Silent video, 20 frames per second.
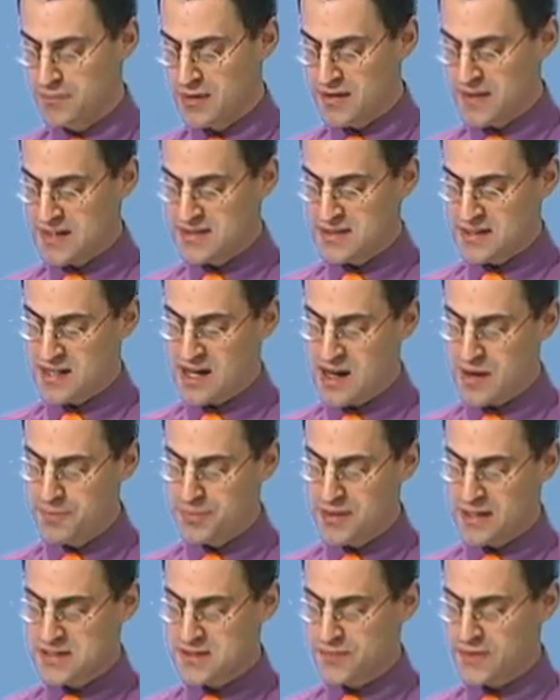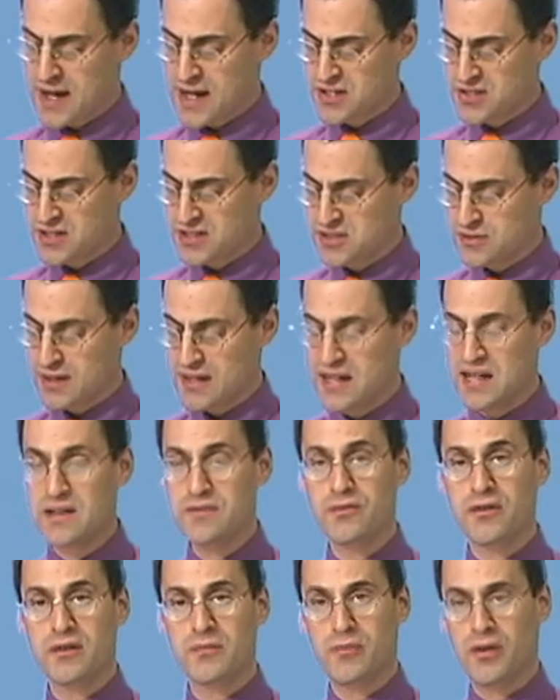but that's a complex fraction, so I
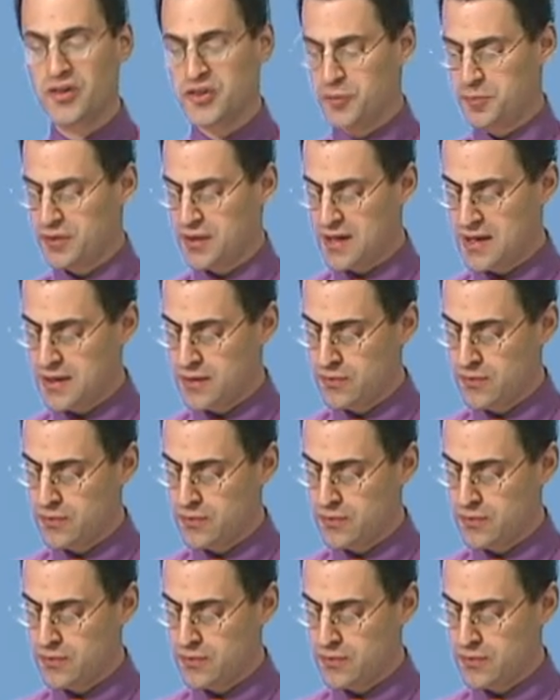invert and multiply.